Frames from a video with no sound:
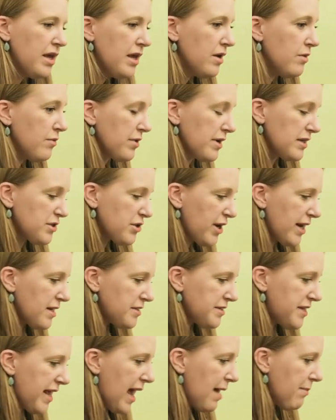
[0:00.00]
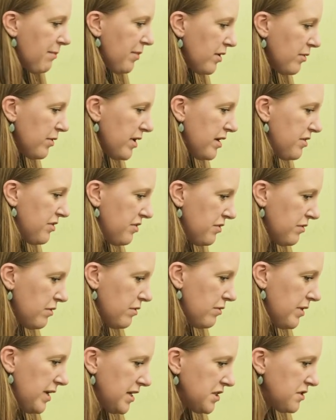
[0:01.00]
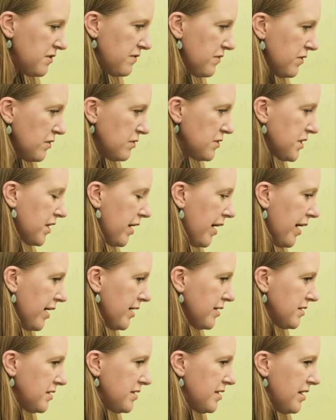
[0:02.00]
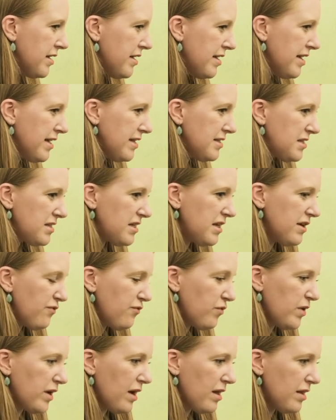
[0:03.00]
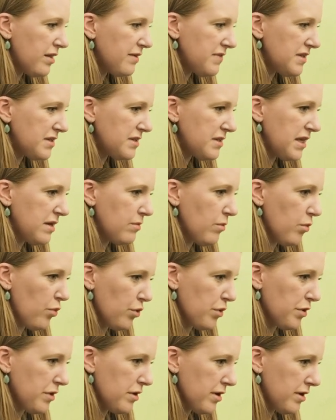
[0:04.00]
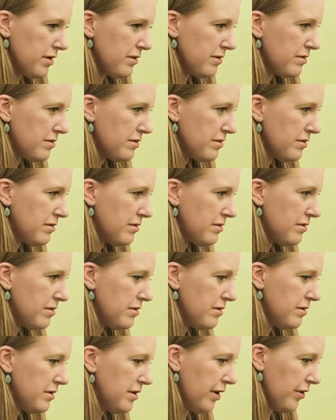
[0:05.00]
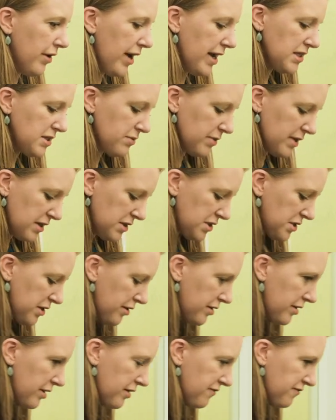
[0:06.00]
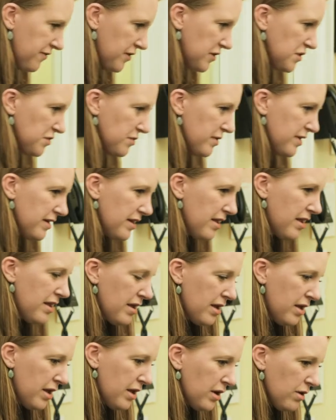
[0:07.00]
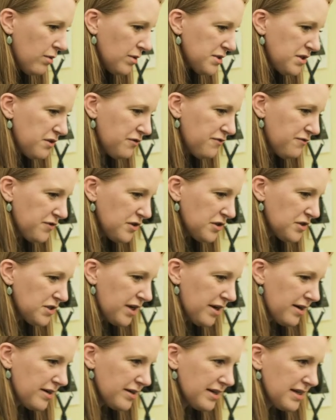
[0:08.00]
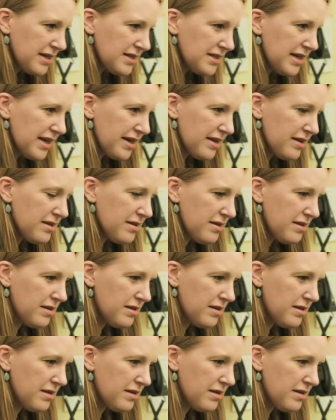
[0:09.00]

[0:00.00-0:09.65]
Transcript: We're going to try to tap our way through each of those cards and see if we all have the same order. Okay, so we're going to start at our first one. What's our first card going to say?